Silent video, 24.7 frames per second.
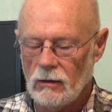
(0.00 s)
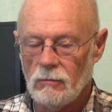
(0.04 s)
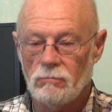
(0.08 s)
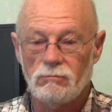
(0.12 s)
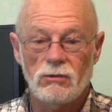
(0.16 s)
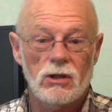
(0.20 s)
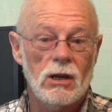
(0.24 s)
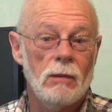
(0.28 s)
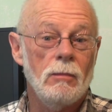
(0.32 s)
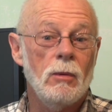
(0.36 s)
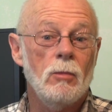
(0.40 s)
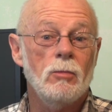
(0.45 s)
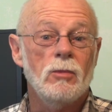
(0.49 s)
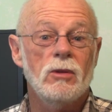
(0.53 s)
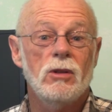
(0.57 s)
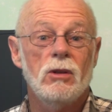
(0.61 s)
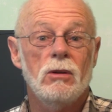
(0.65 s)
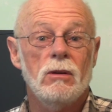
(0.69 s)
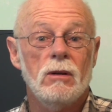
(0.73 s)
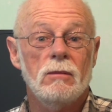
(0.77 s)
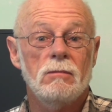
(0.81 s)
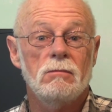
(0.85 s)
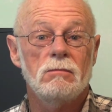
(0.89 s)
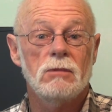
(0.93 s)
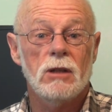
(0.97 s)
Someone will do
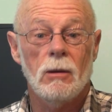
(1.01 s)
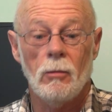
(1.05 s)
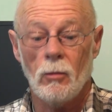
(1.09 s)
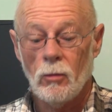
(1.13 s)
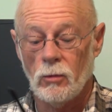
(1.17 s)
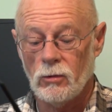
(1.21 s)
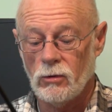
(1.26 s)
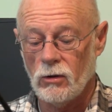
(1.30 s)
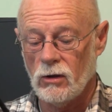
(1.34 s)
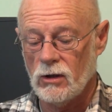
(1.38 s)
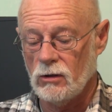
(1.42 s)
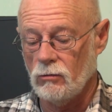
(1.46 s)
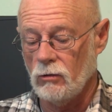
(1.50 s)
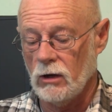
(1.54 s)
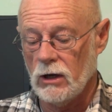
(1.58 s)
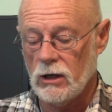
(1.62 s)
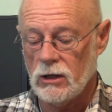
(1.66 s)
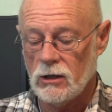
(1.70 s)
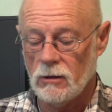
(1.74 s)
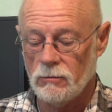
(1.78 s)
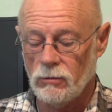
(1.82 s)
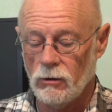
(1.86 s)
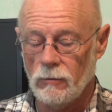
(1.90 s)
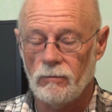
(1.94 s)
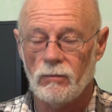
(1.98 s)
it. Someone will do it. It's really
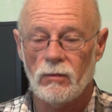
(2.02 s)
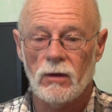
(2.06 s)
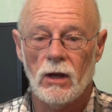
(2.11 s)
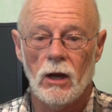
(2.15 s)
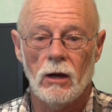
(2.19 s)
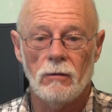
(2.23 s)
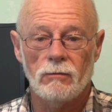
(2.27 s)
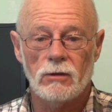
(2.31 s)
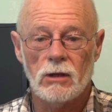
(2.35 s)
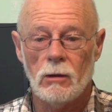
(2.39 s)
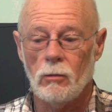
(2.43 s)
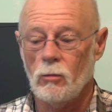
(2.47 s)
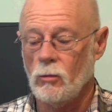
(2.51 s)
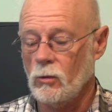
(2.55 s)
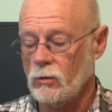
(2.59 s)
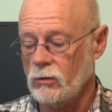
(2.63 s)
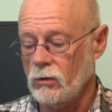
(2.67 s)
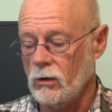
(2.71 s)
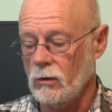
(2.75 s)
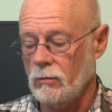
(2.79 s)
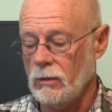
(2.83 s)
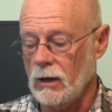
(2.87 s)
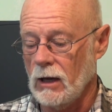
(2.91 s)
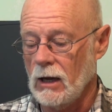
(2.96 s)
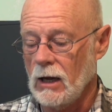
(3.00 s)
simple. Someone will do
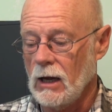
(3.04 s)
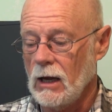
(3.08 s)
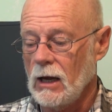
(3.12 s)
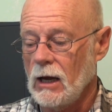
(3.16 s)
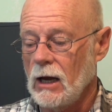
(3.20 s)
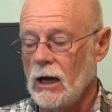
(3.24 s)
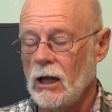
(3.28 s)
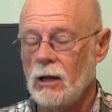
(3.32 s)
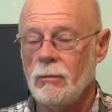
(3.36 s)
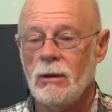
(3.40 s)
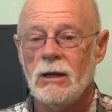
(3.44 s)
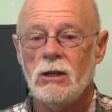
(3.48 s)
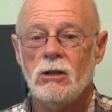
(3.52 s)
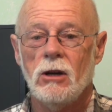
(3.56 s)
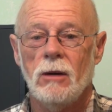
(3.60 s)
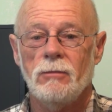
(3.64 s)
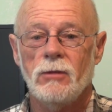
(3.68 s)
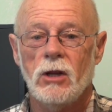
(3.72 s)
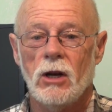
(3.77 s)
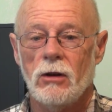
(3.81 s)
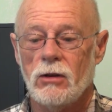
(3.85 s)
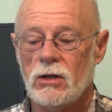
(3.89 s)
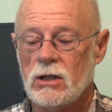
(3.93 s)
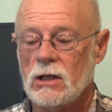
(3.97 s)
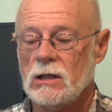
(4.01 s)
it. But in the meantime,
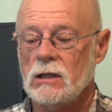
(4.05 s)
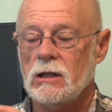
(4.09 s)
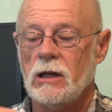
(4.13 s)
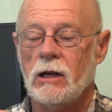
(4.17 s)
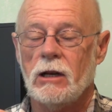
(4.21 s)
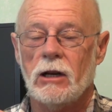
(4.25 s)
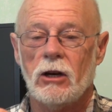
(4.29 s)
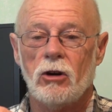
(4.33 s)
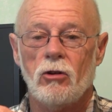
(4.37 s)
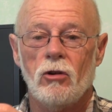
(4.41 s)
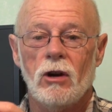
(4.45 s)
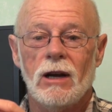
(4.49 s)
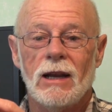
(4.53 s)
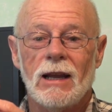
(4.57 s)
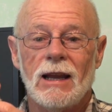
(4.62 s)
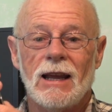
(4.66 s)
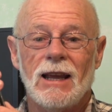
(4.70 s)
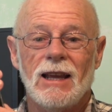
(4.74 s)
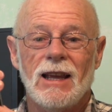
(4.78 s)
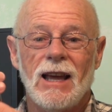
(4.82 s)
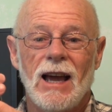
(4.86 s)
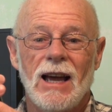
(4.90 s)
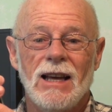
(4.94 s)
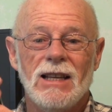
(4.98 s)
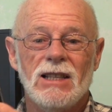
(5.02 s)
you know, this is a little
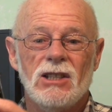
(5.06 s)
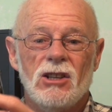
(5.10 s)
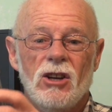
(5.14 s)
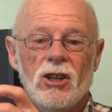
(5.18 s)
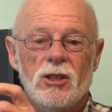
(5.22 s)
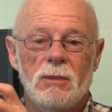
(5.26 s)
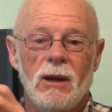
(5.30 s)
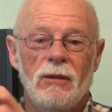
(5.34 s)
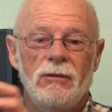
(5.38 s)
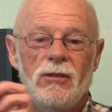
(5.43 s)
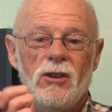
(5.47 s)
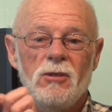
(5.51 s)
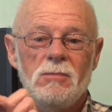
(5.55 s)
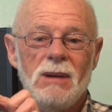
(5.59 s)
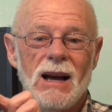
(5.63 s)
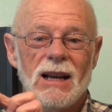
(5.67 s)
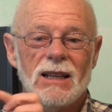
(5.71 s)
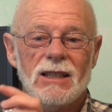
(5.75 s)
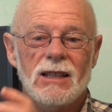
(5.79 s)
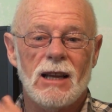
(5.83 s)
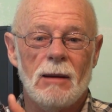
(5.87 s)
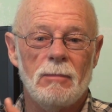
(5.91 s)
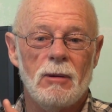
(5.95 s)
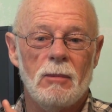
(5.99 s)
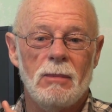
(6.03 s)
acrylic case. Cost me a few
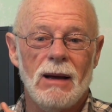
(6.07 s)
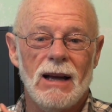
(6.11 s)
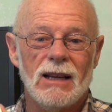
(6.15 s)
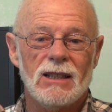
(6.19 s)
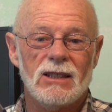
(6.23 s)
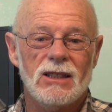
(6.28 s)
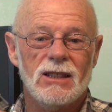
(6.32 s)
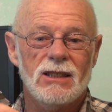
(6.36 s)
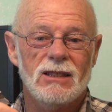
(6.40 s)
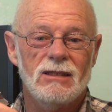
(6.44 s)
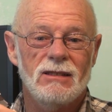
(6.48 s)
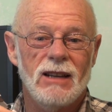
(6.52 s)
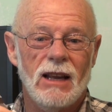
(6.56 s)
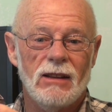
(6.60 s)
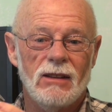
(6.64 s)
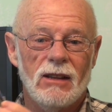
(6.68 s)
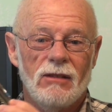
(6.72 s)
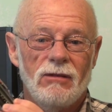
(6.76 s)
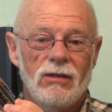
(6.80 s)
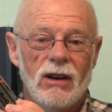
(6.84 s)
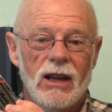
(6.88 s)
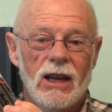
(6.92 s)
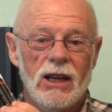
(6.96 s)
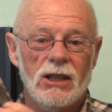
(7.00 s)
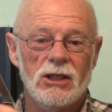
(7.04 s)
bucks, a couple of bucks. Nothing
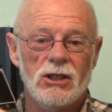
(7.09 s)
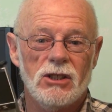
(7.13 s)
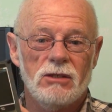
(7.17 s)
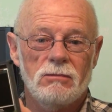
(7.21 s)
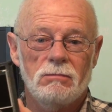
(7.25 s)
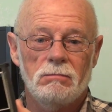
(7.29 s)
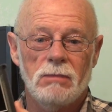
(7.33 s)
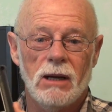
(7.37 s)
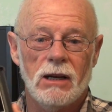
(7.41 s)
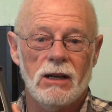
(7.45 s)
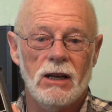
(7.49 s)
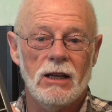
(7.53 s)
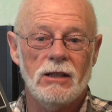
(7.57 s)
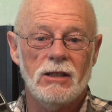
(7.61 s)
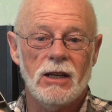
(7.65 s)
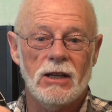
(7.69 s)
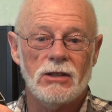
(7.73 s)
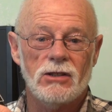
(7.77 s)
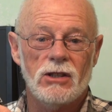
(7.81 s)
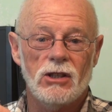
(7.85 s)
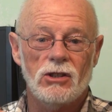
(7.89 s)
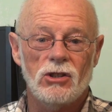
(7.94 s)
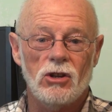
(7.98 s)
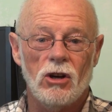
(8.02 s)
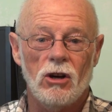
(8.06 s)
flash, but it
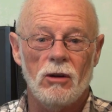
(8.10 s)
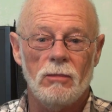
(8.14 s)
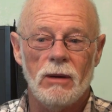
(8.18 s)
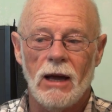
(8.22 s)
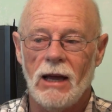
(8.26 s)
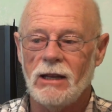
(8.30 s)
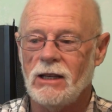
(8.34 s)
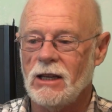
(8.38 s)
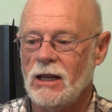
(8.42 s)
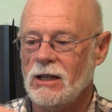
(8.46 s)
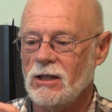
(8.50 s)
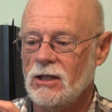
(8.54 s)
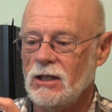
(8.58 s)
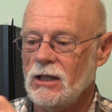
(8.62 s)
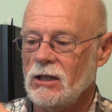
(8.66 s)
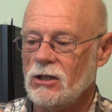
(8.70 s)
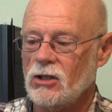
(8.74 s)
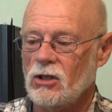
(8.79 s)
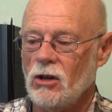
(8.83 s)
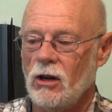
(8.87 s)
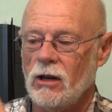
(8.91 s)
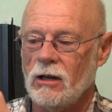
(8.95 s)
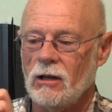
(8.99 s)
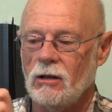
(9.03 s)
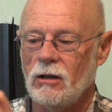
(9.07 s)
does the job, and you can see
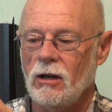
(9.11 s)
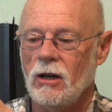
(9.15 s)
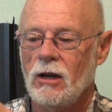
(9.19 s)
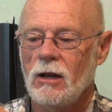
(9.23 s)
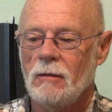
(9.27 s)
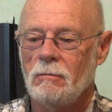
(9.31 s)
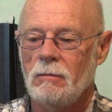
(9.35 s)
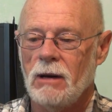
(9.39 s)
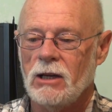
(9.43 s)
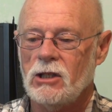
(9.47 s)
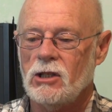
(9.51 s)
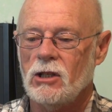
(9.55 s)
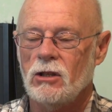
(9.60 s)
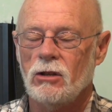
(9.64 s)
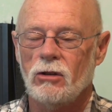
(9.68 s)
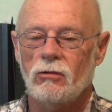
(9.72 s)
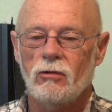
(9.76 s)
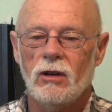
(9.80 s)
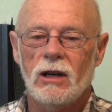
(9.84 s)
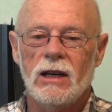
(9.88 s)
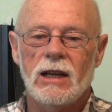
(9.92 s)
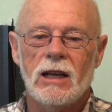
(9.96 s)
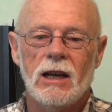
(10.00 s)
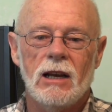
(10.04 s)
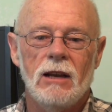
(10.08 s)
inside. Makes you look
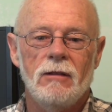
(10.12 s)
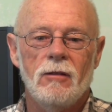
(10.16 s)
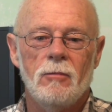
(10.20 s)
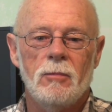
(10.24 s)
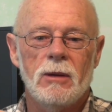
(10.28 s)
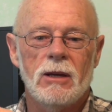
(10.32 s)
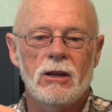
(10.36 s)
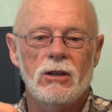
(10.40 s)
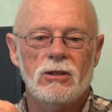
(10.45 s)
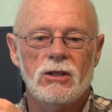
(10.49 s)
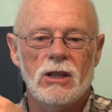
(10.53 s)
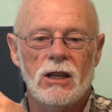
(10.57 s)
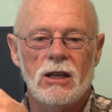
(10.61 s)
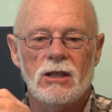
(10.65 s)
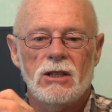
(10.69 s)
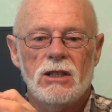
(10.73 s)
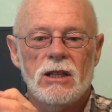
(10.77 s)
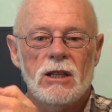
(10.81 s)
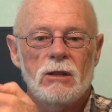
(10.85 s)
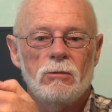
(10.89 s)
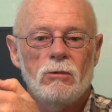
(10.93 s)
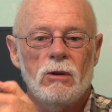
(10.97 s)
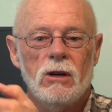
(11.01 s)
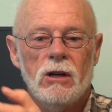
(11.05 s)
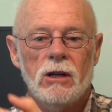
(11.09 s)
really clever because you can see
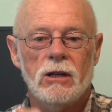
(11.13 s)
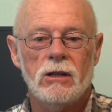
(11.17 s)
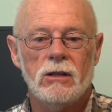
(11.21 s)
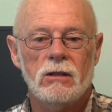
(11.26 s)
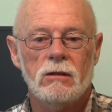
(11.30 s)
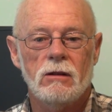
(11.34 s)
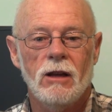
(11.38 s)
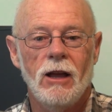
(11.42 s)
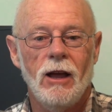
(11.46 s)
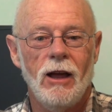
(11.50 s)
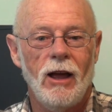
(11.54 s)
the wires.